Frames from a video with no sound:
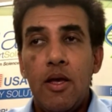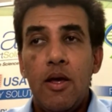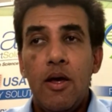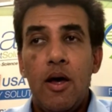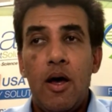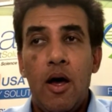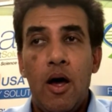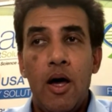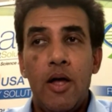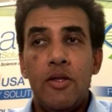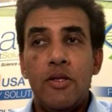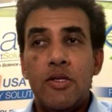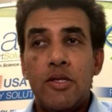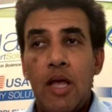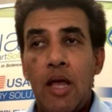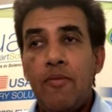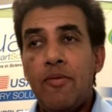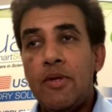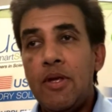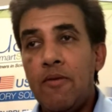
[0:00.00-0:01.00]
on
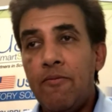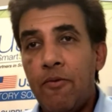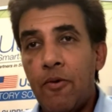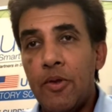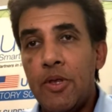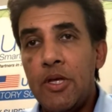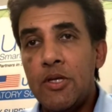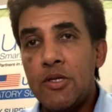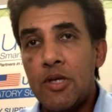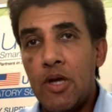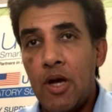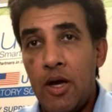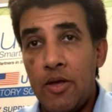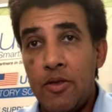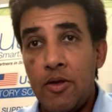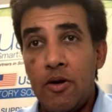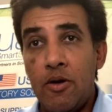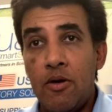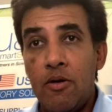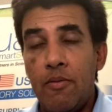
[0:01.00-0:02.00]
safety for these
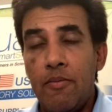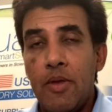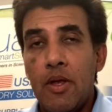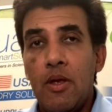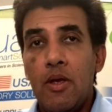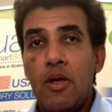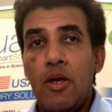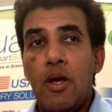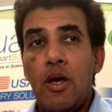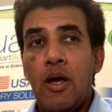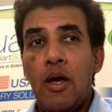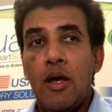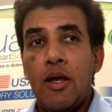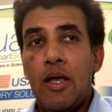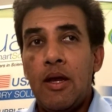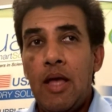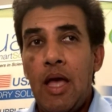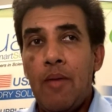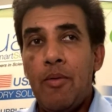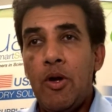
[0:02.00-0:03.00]
other
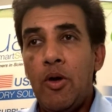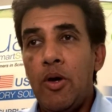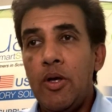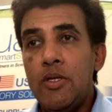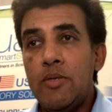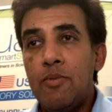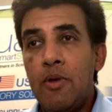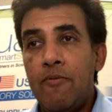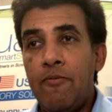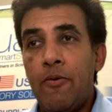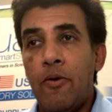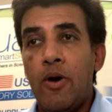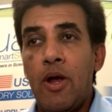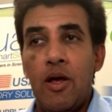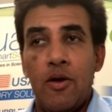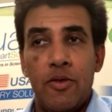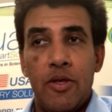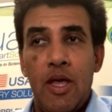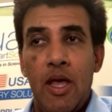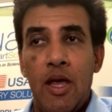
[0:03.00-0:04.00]
cannabinoids before
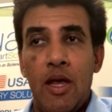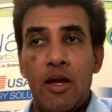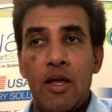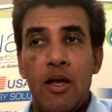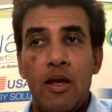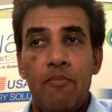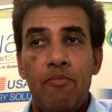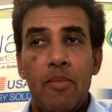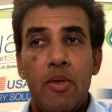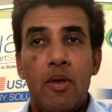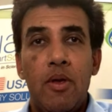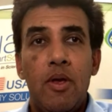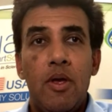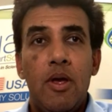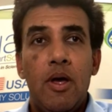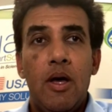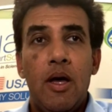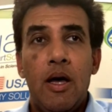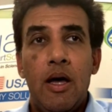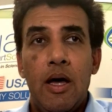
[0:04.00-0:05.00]
Health Canada
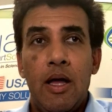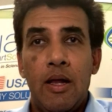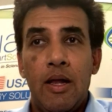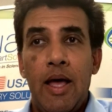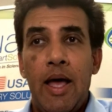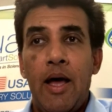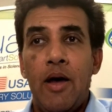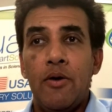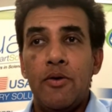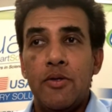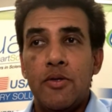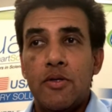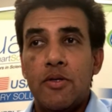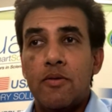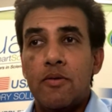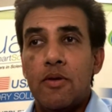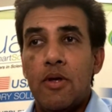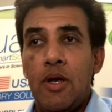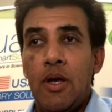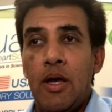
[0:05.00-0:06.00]
allows,
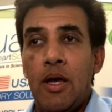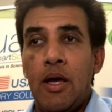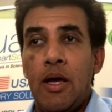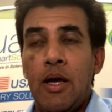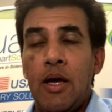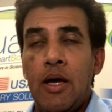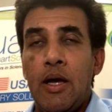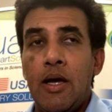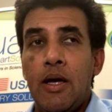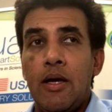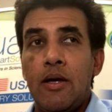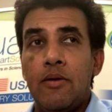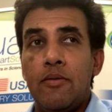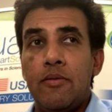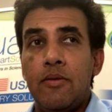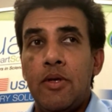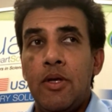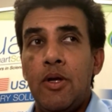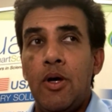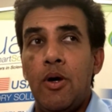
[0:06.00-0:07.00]

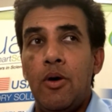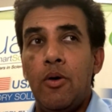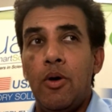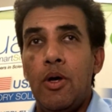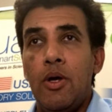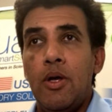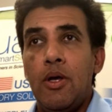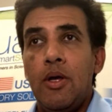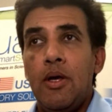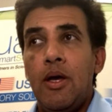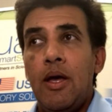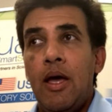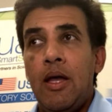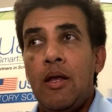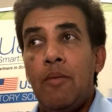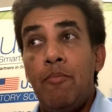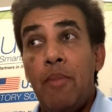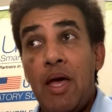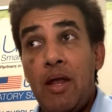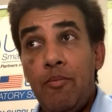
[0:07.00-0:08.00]
an
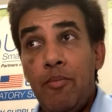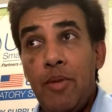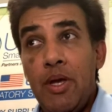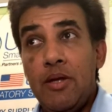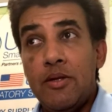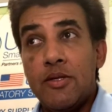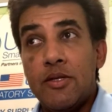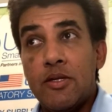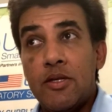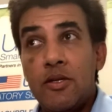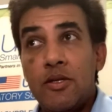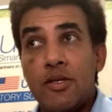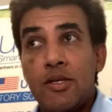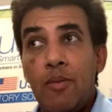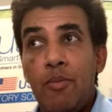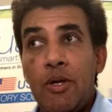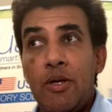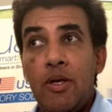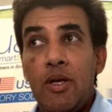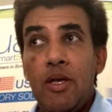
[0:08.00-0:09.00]
amendment to
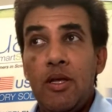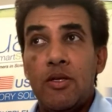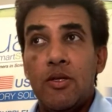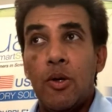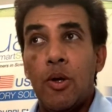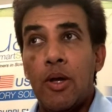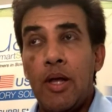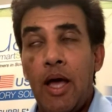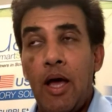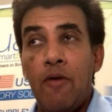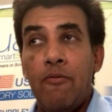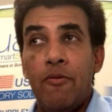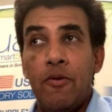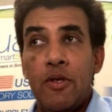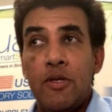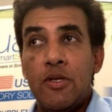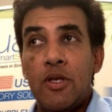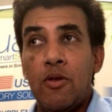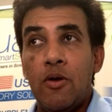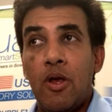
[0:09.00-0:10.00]
CBD to allow for
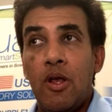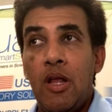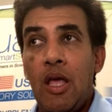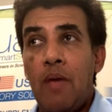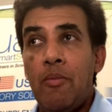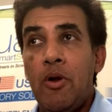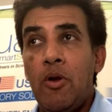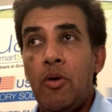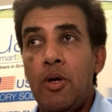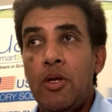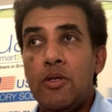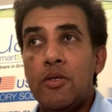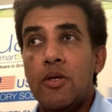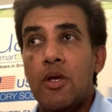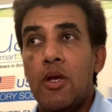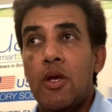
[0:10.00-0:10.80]
these other cannabinoids.